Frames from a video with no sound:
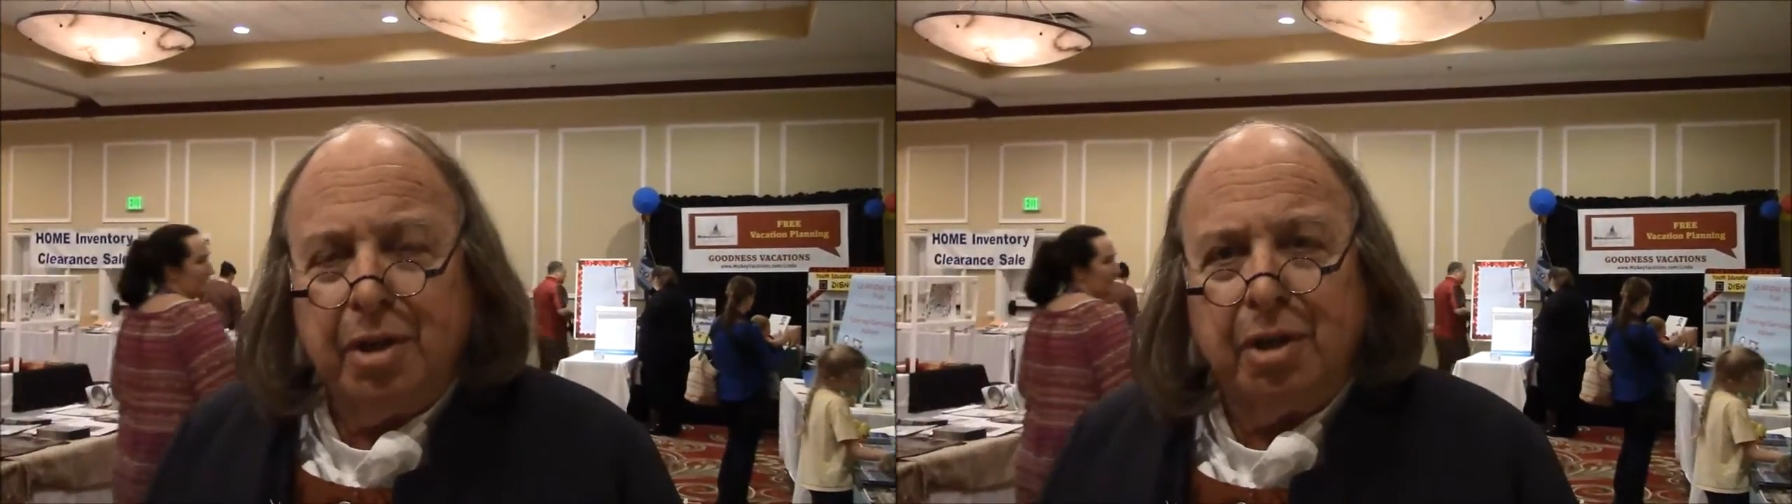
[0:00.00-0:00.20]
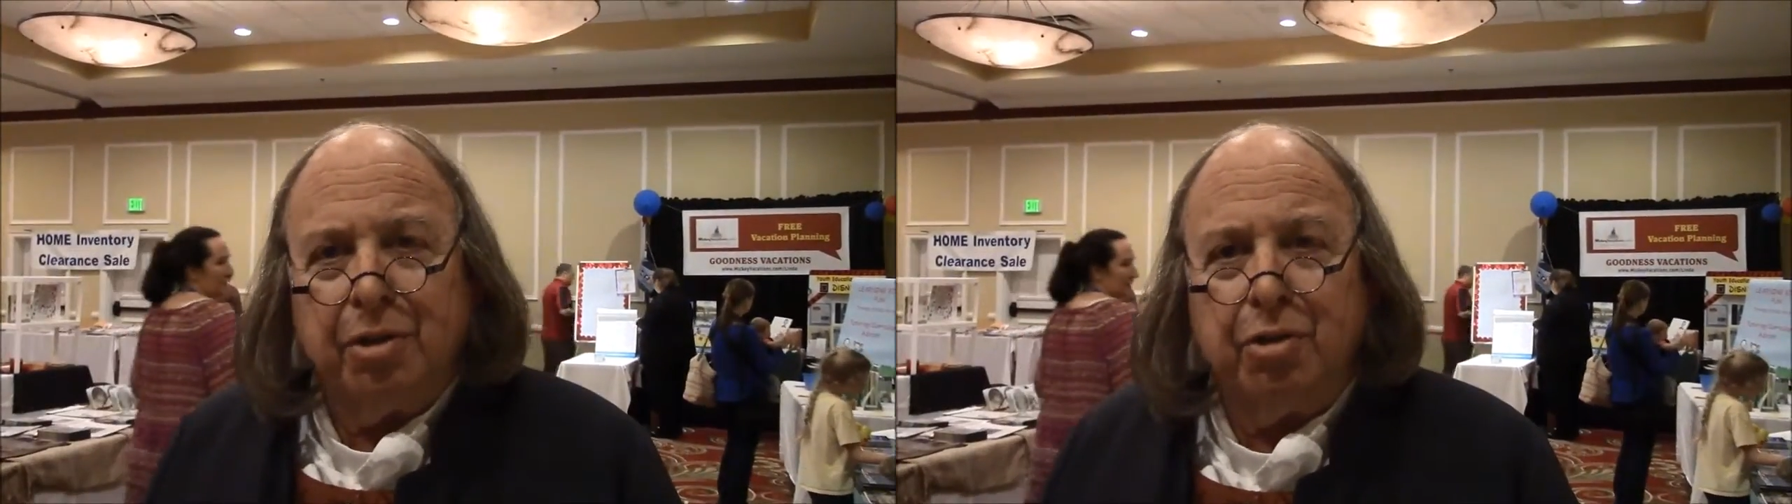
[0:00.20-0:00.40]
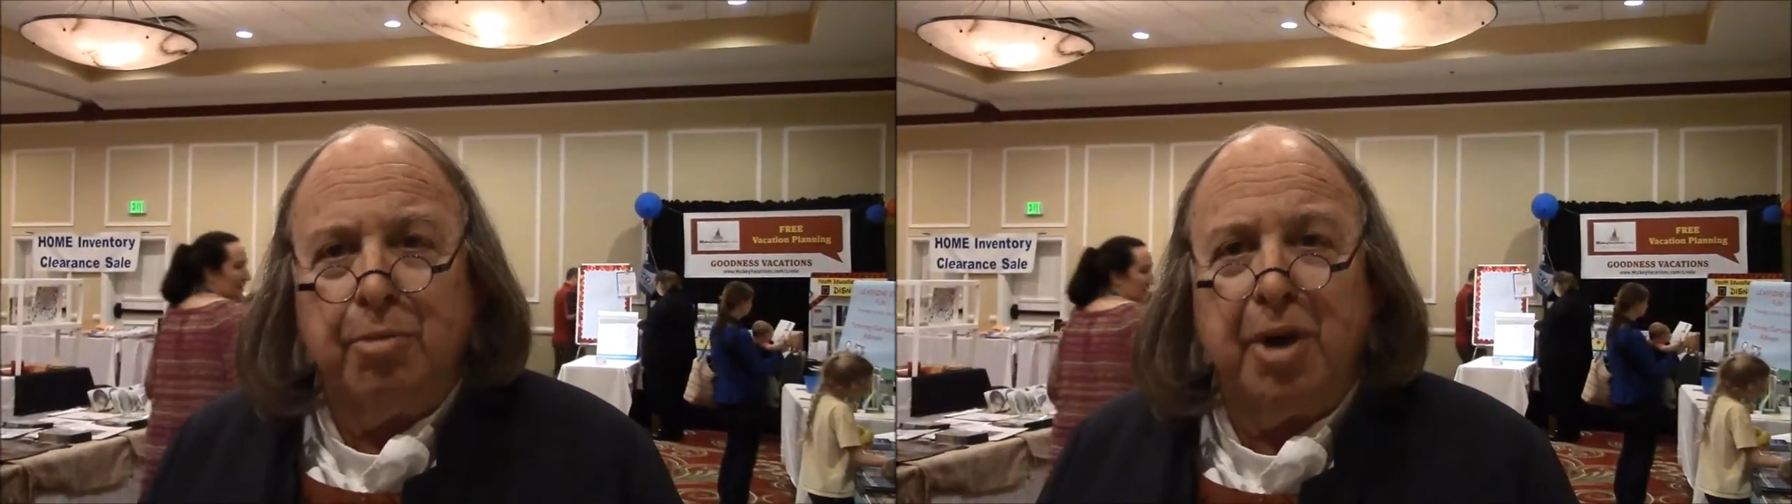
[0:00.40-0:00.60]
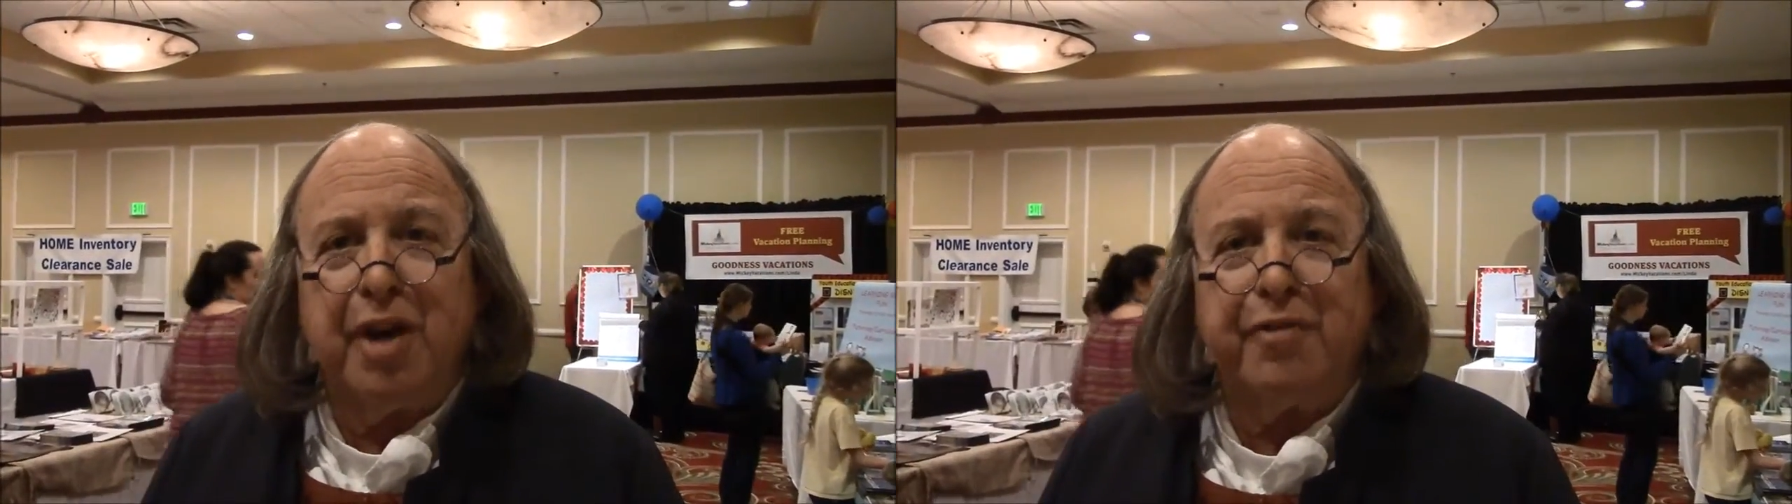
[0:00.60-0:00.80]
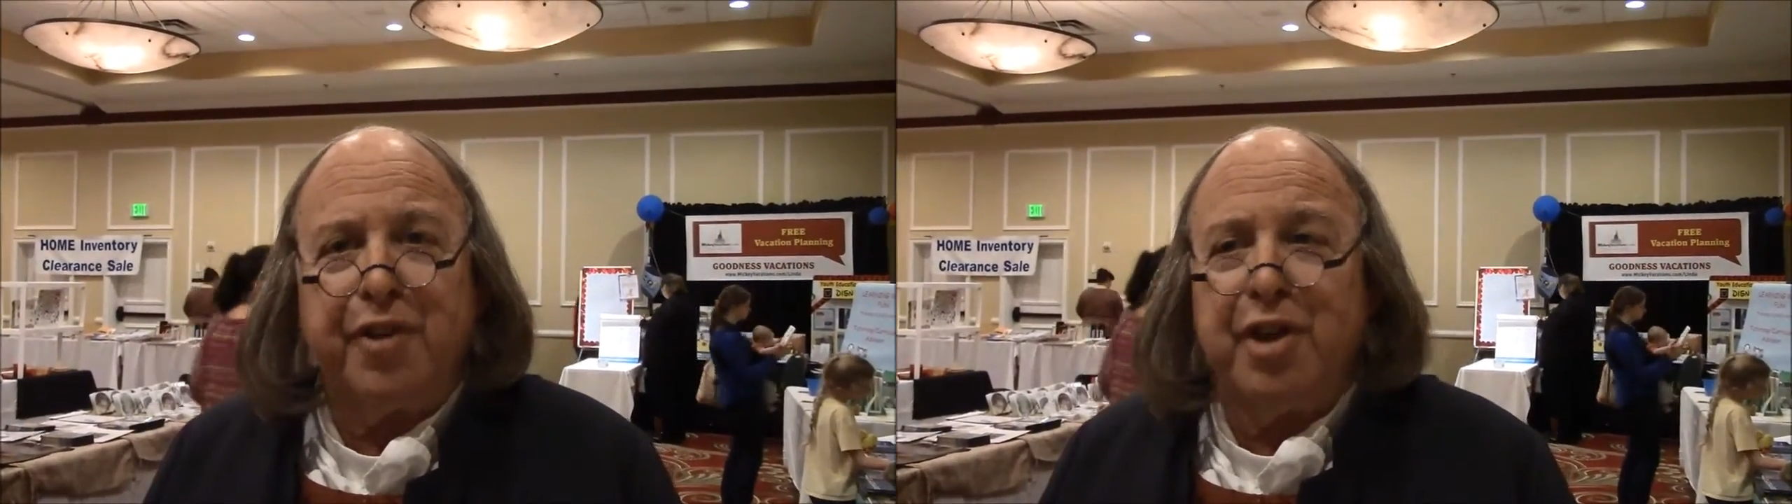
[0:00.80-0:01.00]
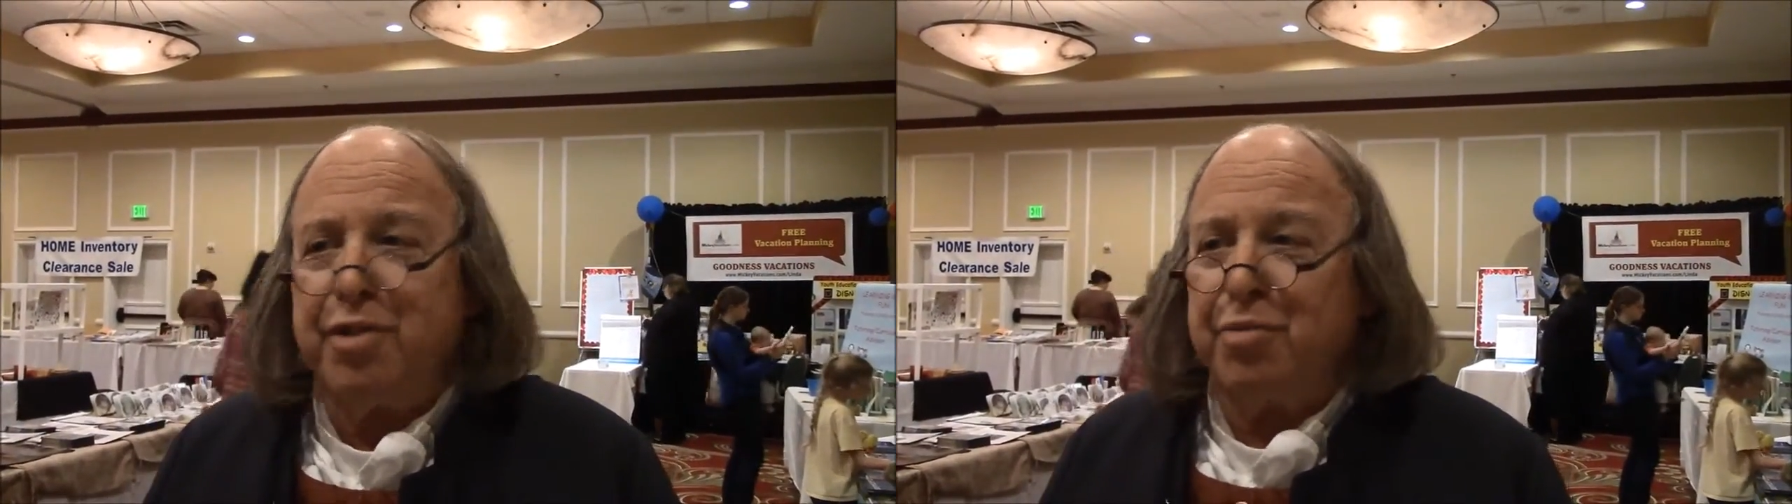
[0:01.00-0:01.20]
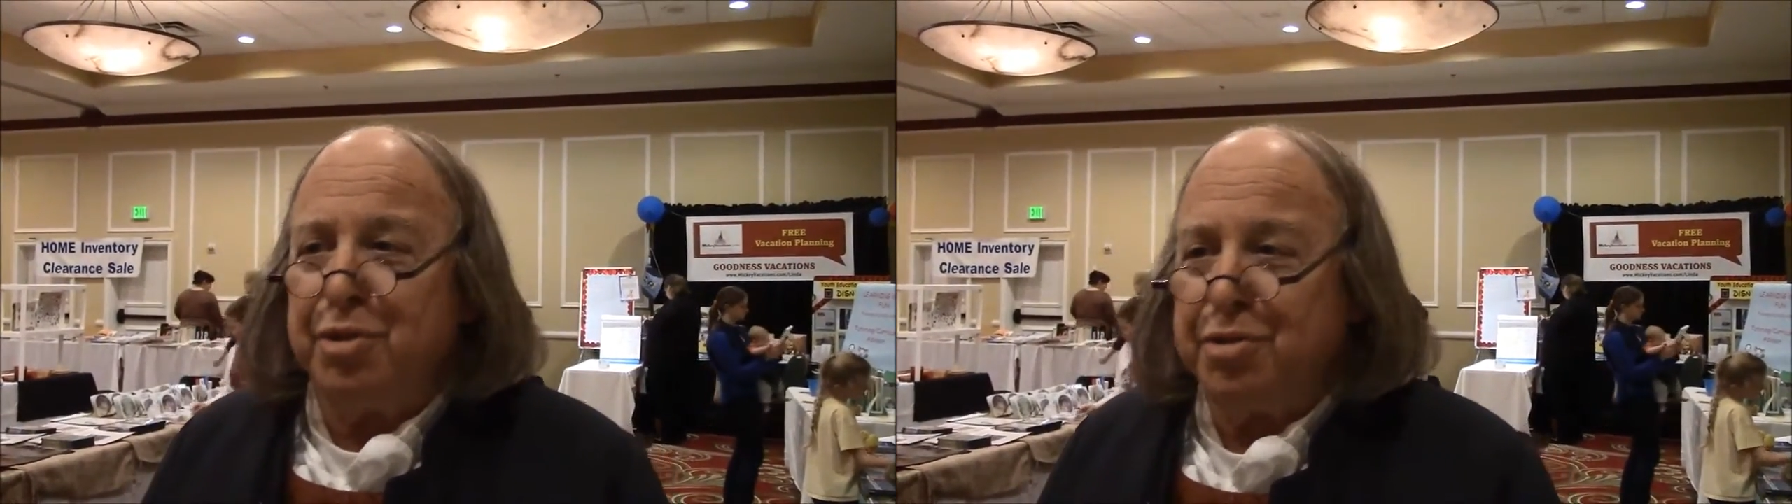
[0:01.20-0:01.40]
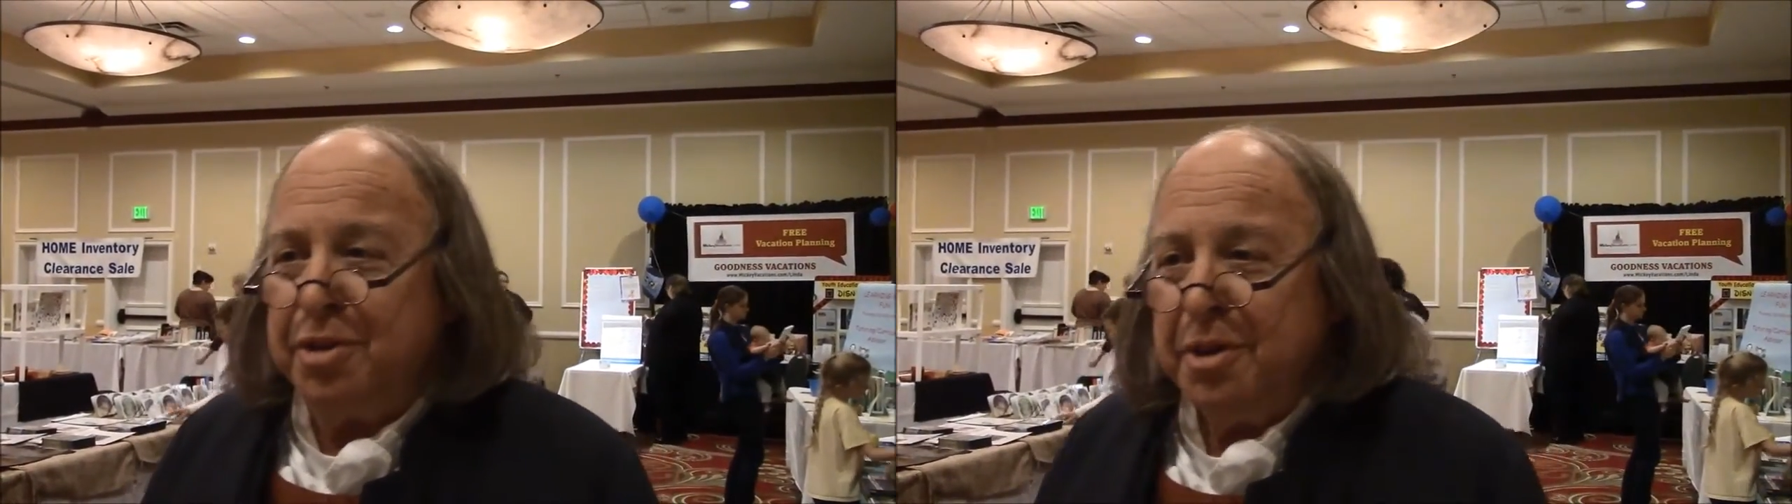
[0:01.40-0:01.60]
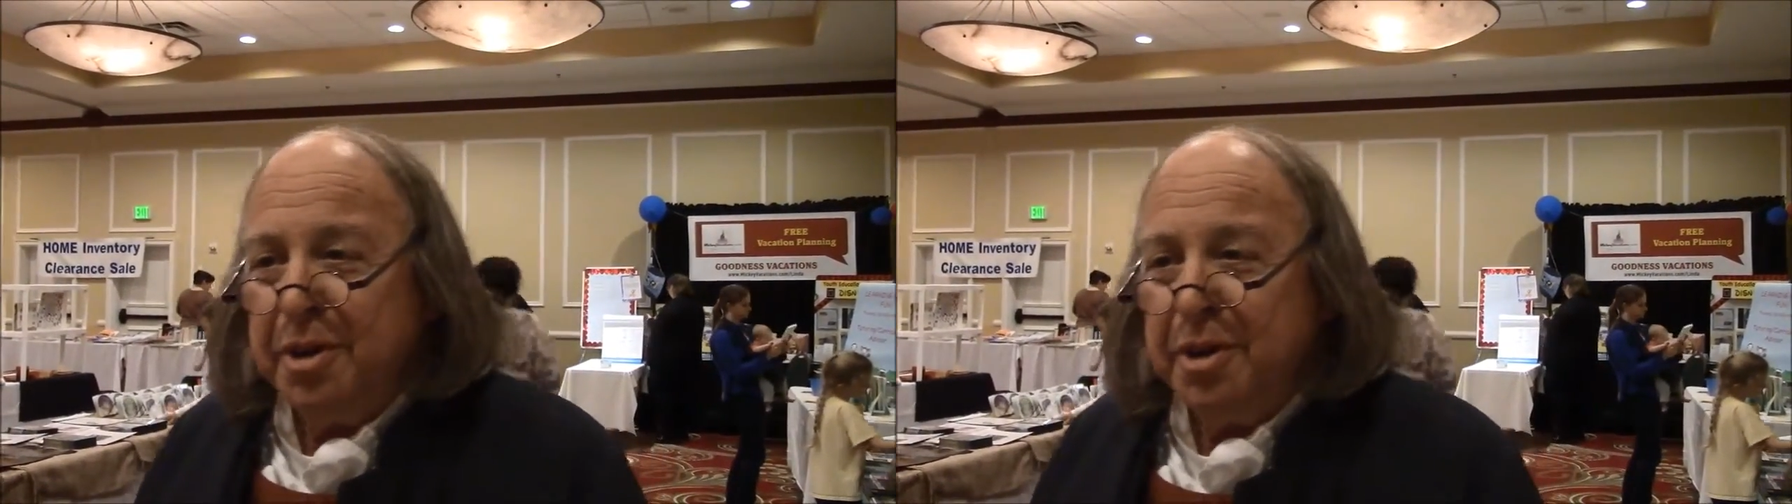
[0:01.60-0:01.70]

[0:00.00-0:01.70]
although my faith was